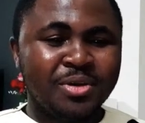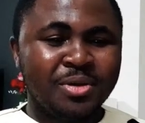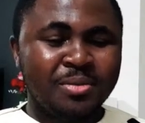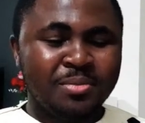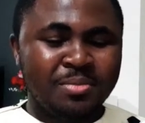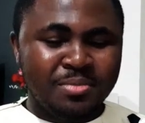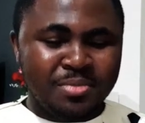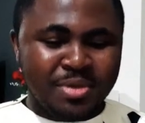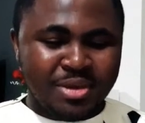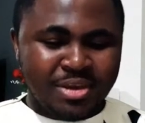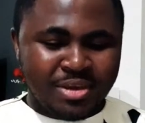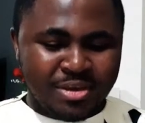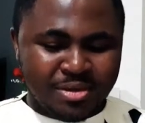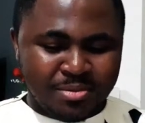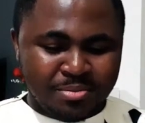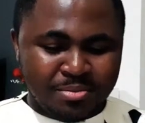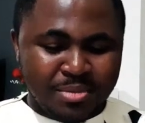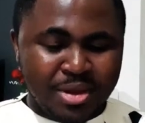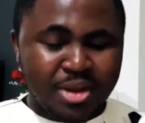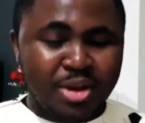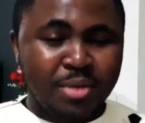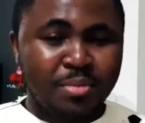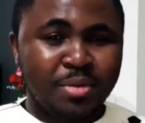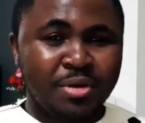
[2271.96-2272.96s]
be made
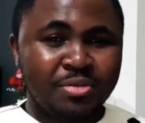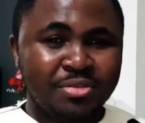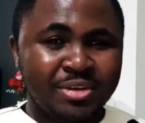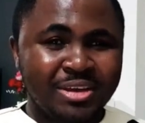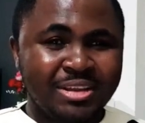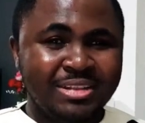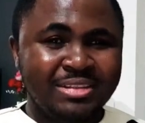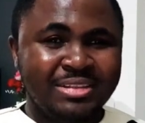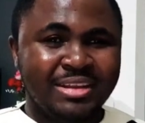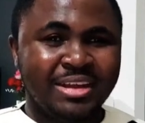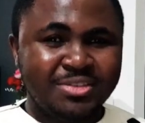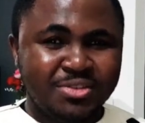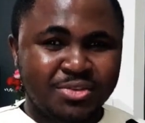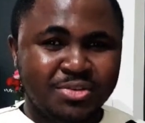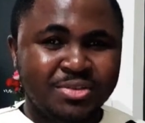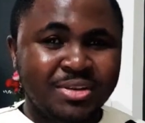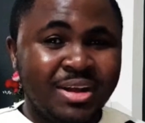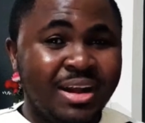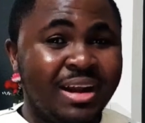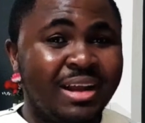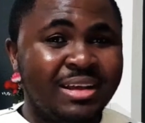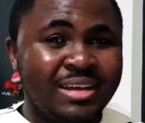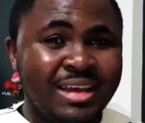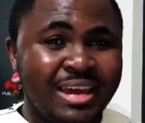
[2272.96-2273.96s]
up of intentional
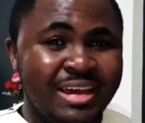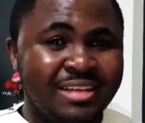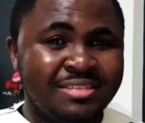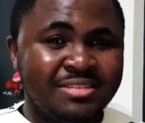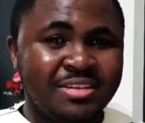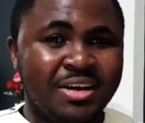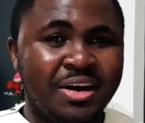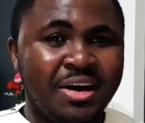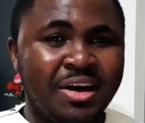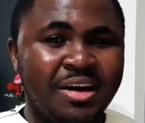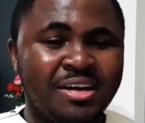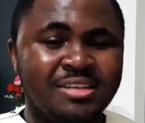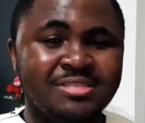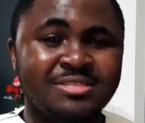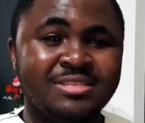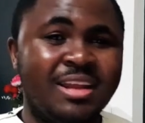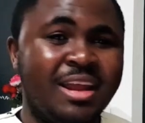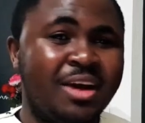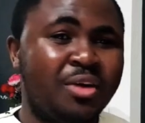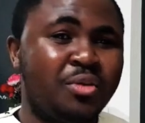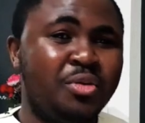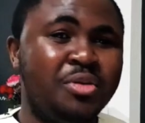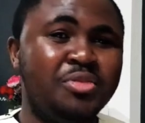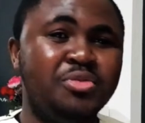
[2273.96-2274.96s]
8 hours that are
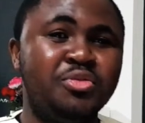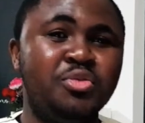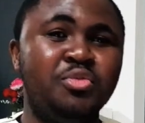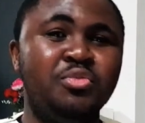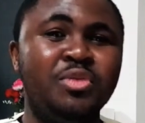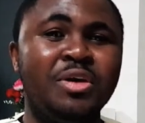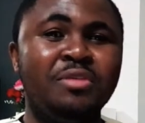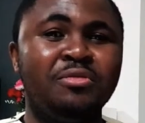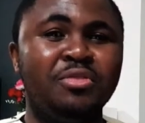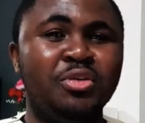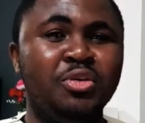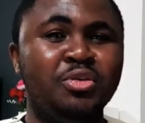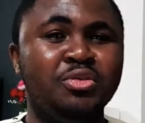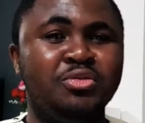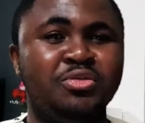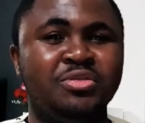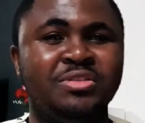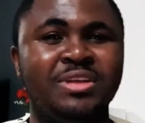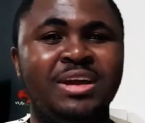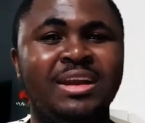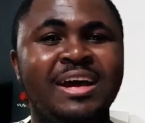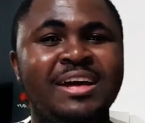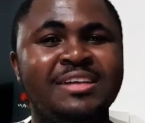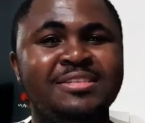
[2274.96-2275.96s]
going to
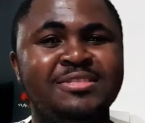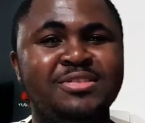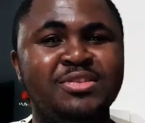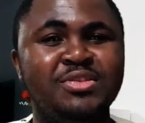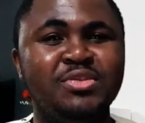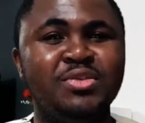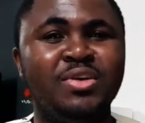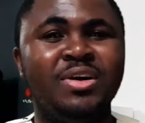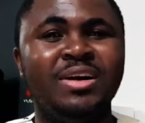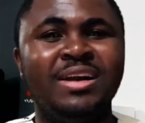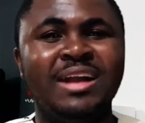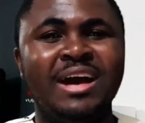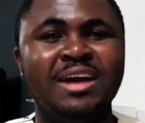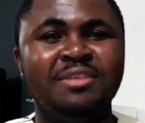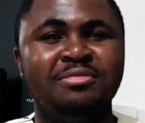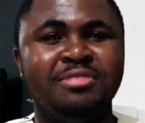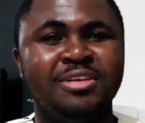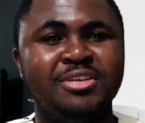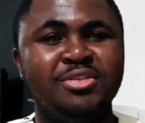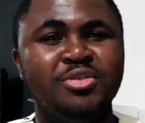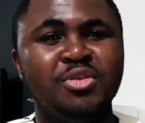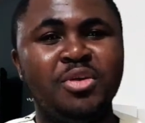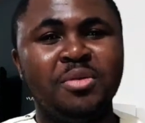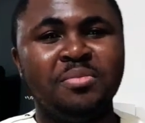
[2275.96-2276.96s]
revolutionize your life and
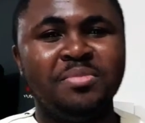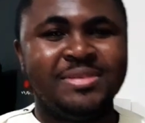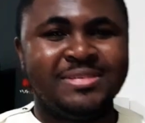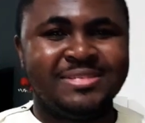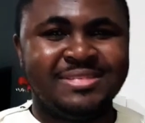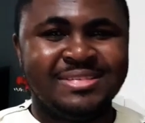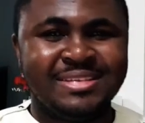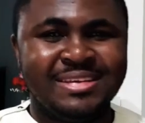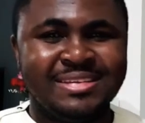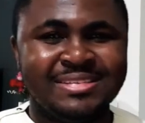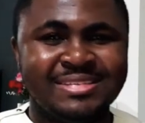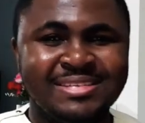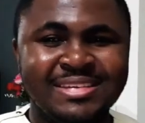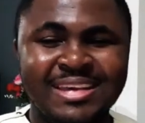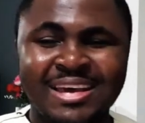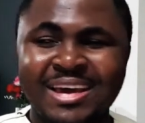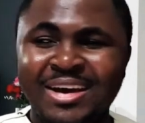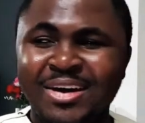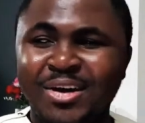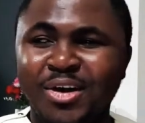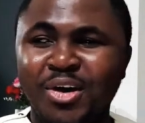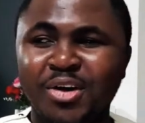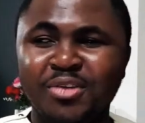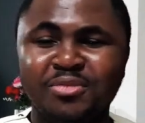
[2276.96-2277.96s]
your business.
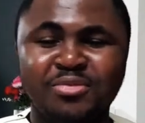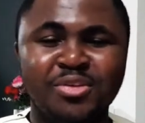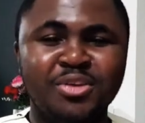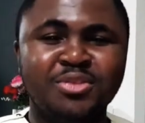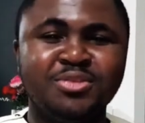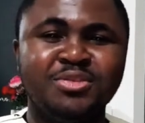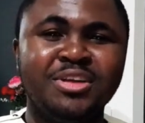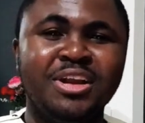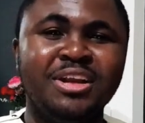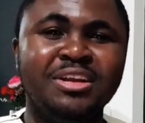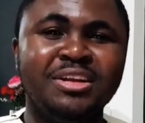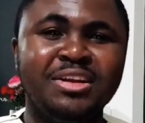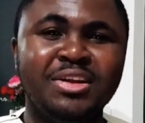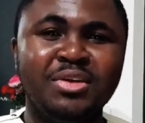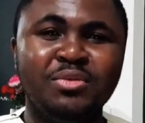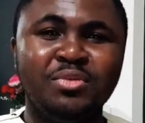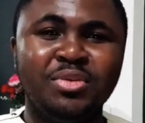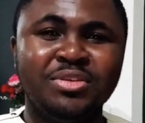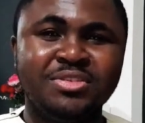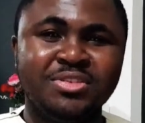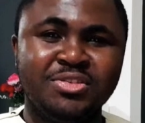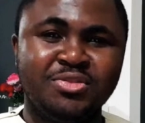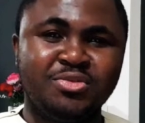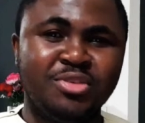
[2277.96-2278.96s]
Unfortunately, the
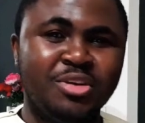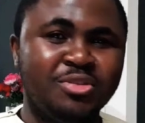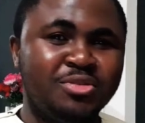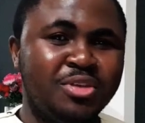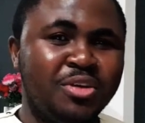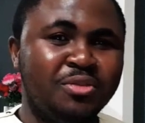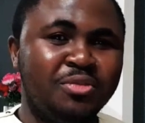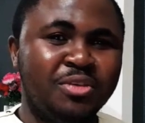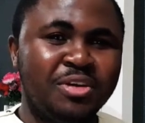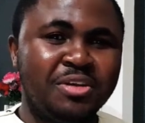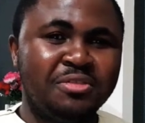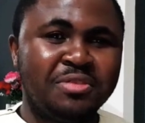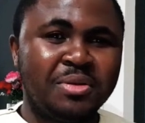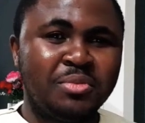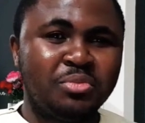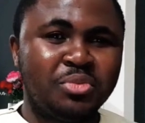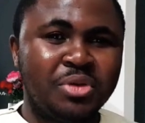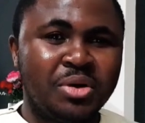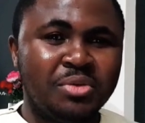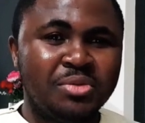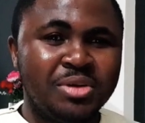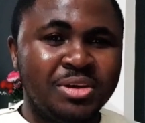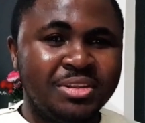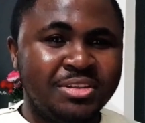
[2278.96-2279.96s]
registration for the
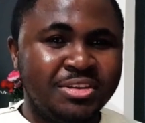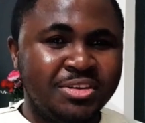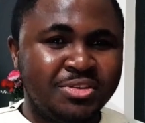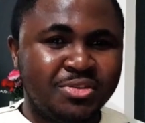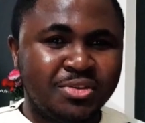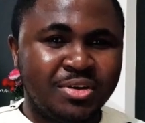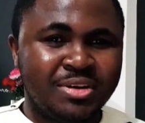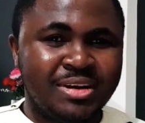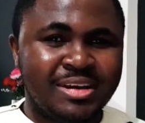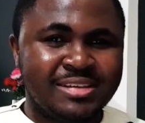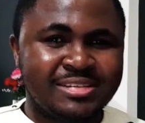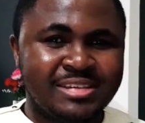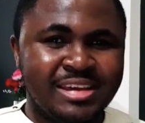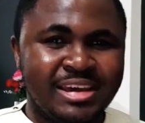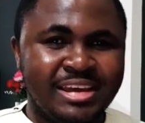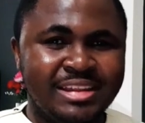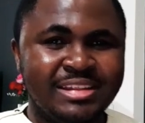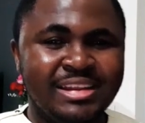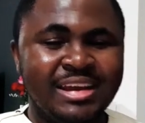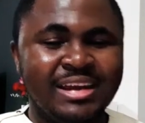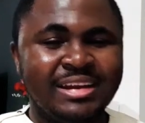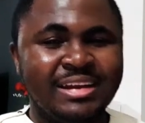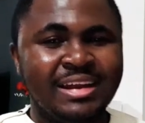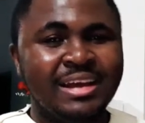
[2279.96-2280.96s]
February edition has
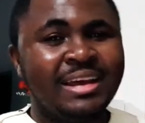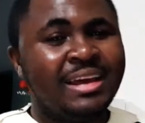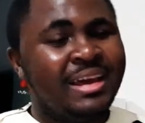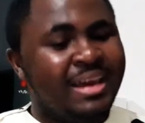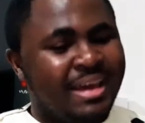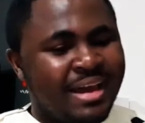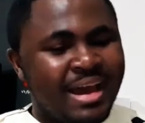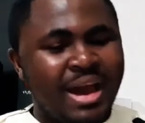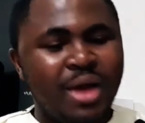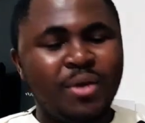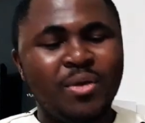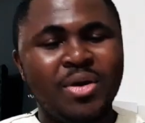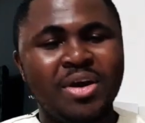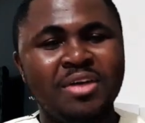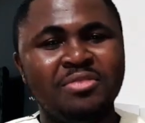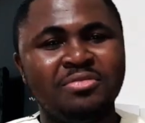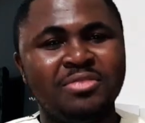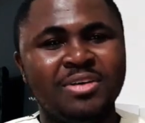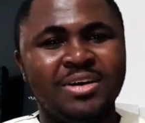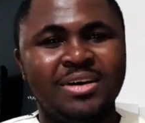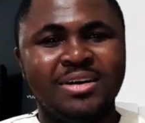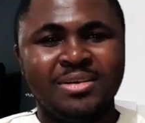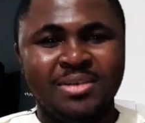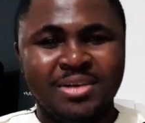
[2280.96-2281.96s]
ended. However,
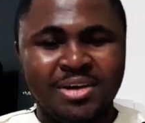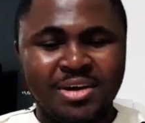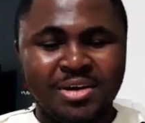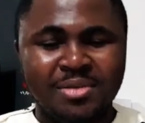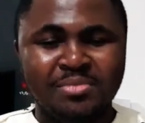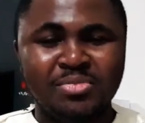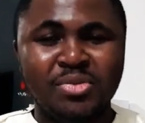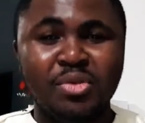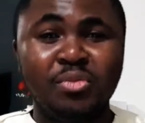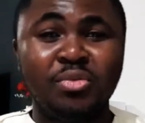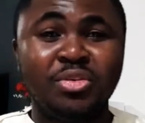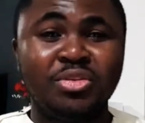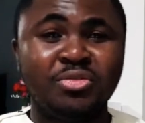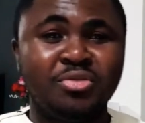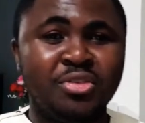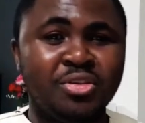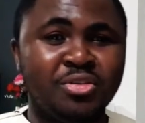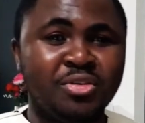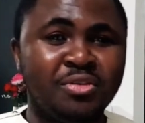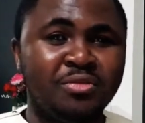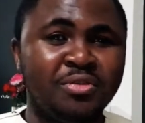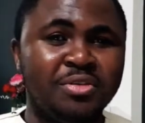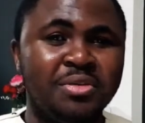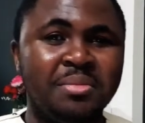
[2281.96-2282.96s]
the registration
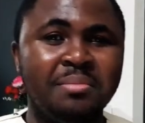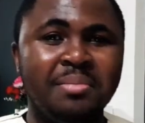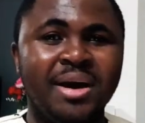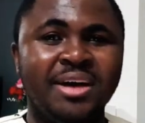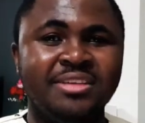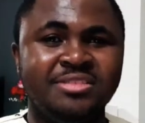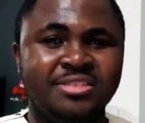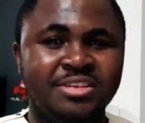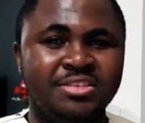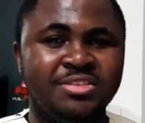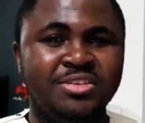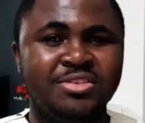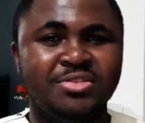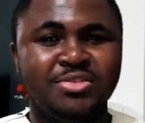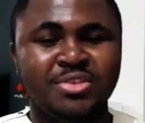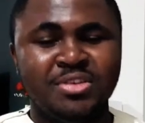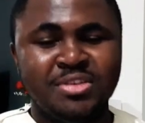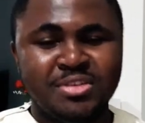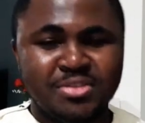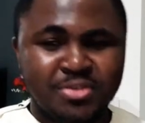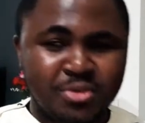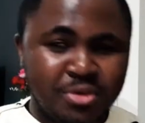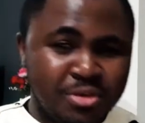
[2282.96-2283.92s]
for the March edition is going